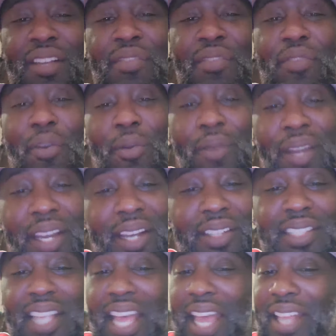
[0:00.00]
For
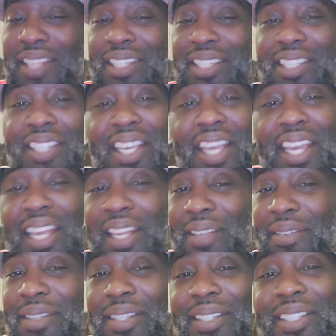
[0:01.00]
real, like
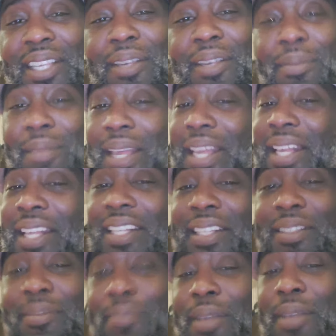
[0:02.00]
shit. Man,
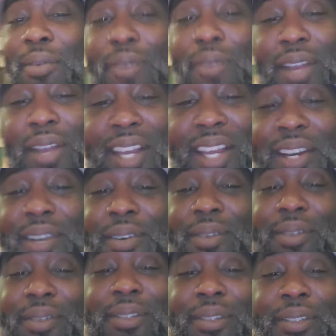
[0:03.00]
be real.